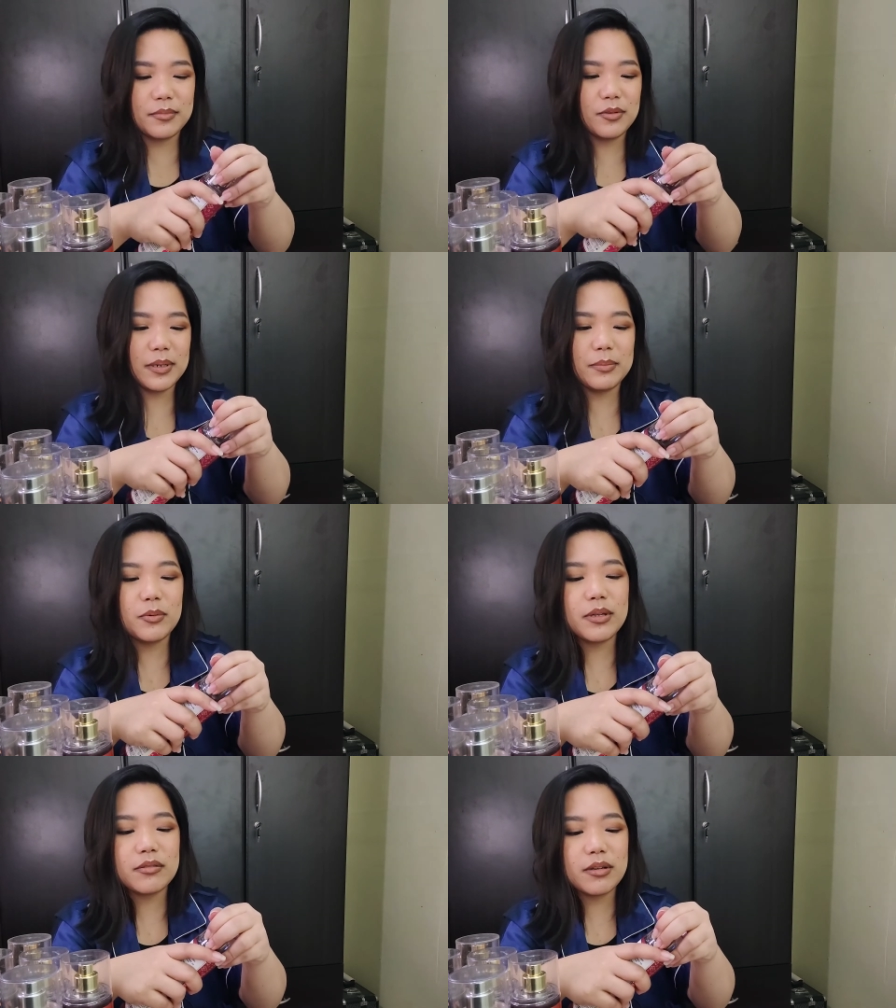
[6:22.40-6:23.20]
You might be
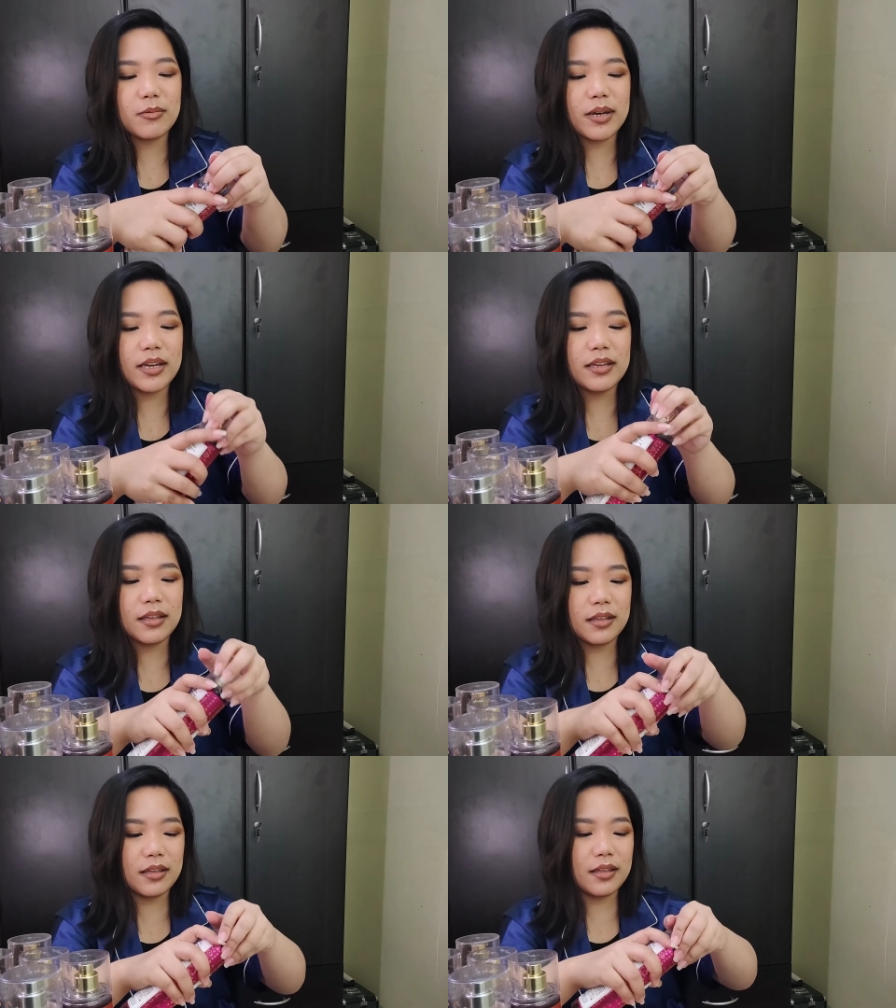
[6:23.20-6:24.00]
wondering why
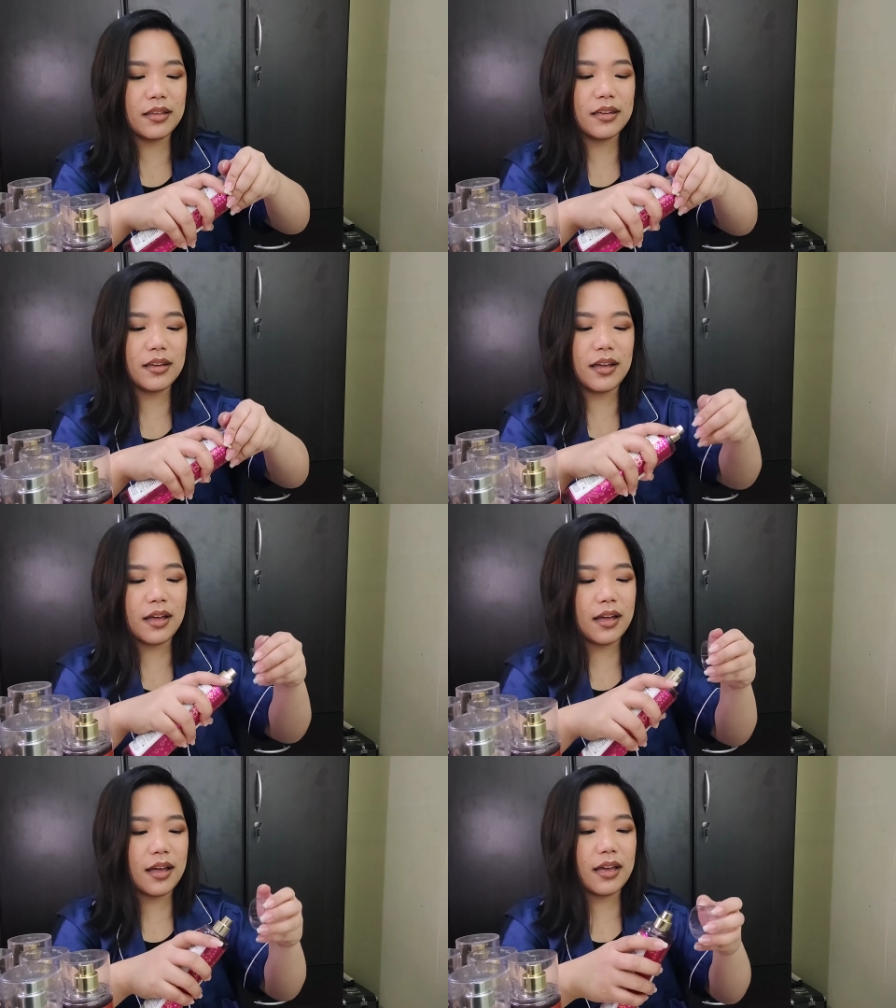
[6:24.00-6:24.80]

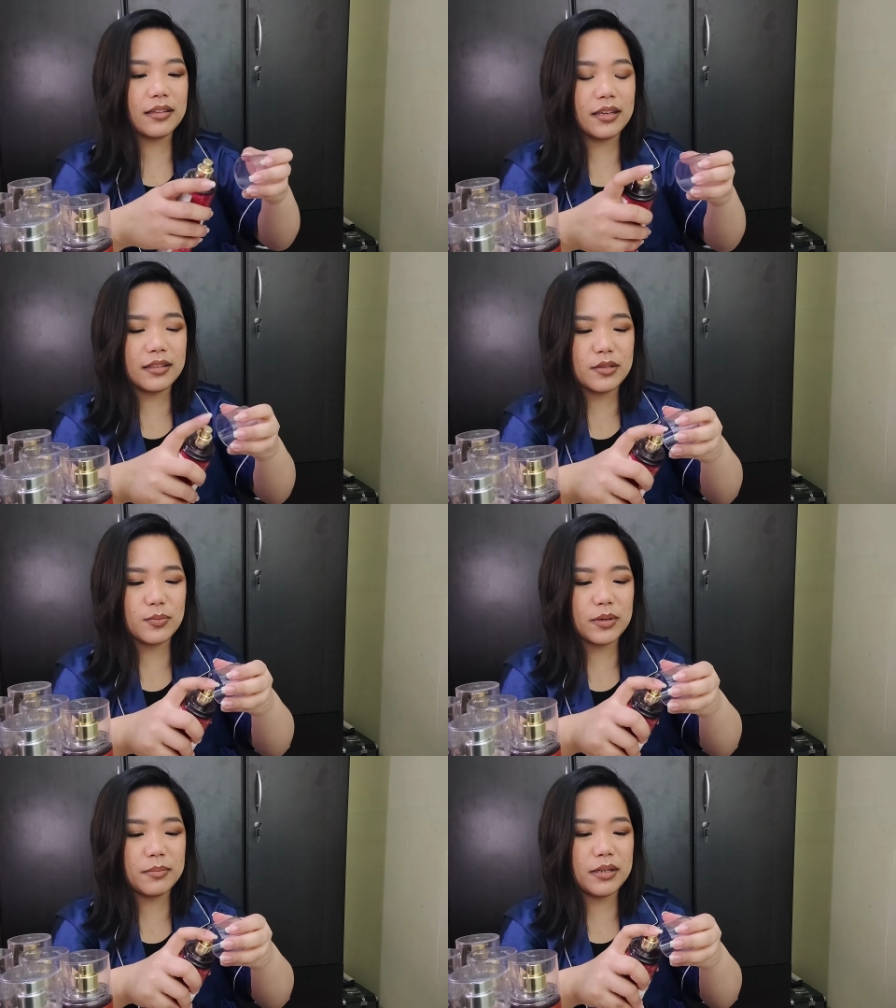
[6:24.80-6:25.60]
I like this
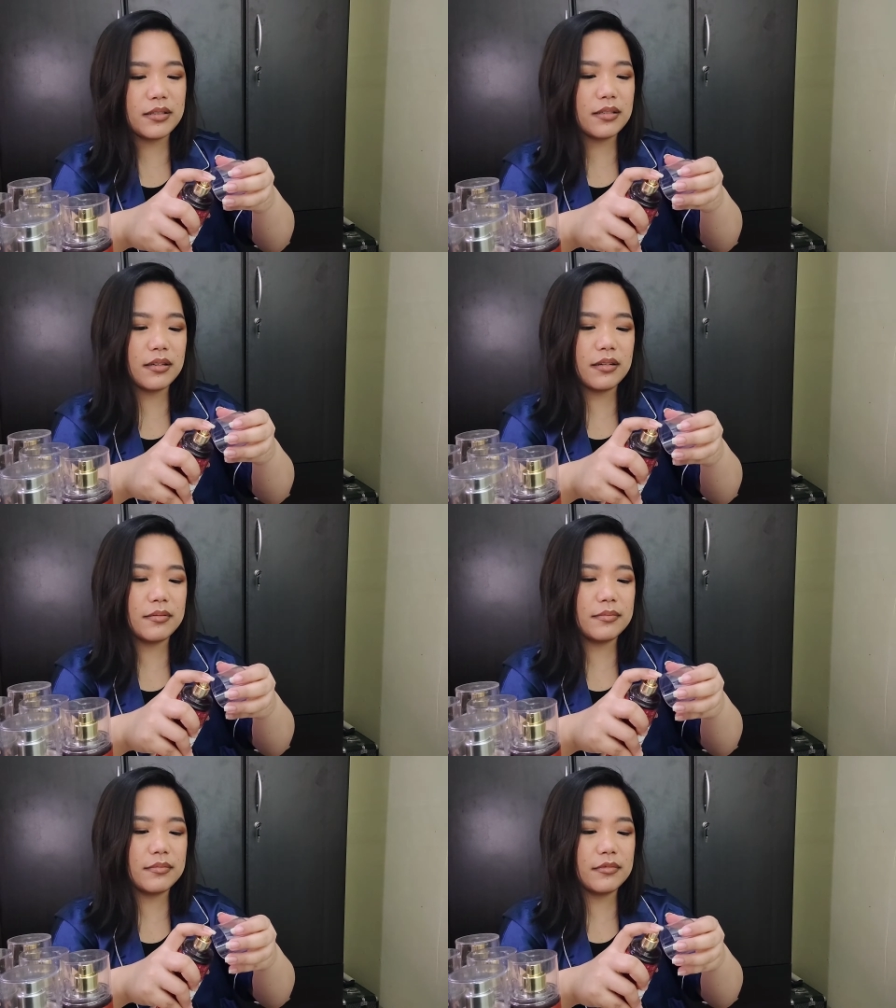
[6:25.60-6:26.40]
one, but
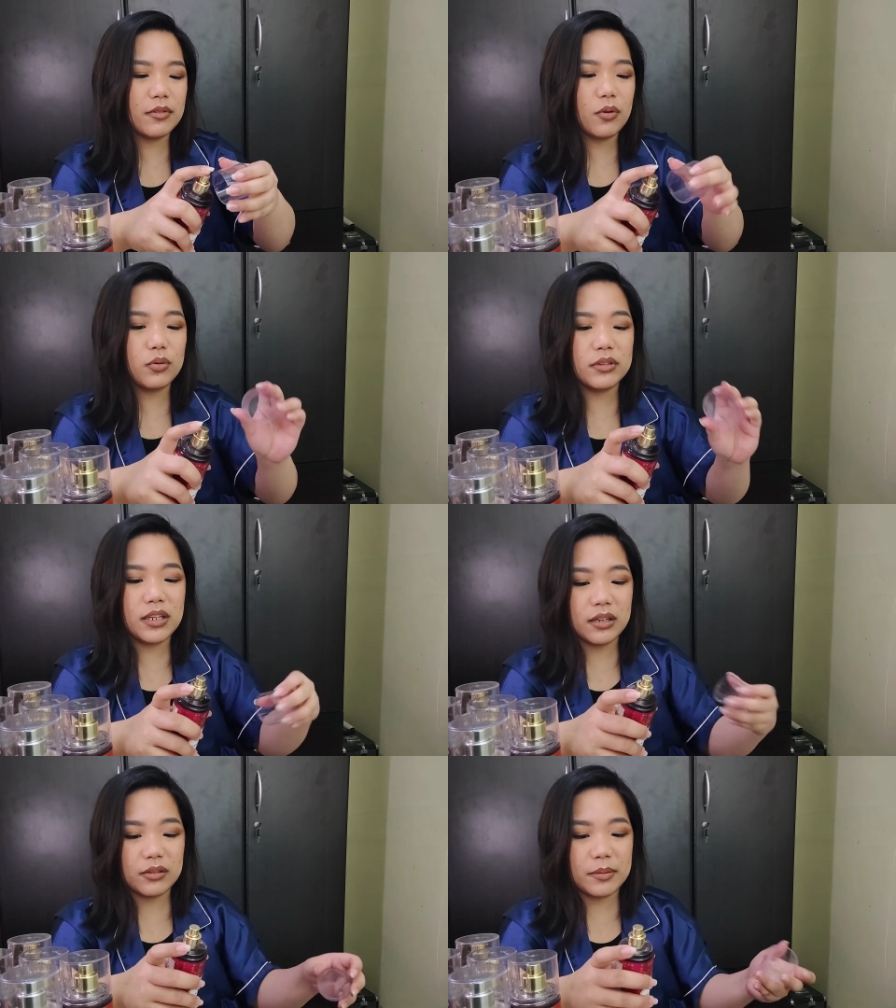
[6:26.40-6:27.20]

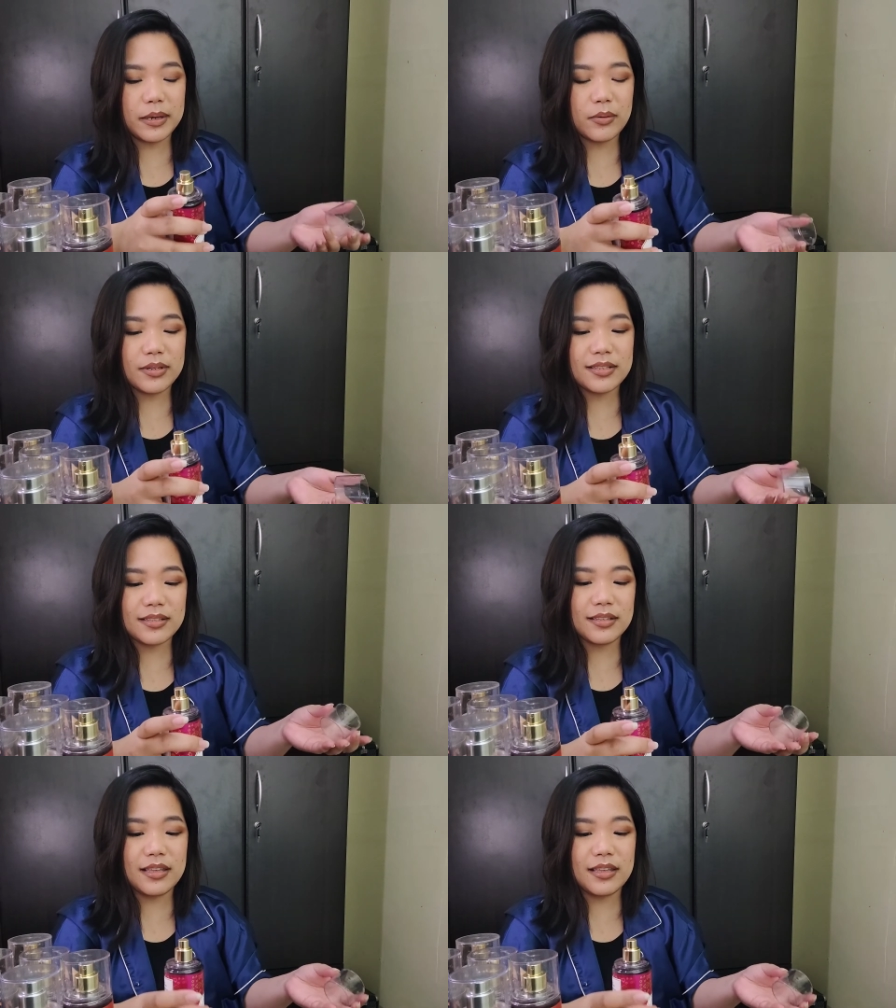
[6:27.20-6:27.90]
konti lang yung nabawas.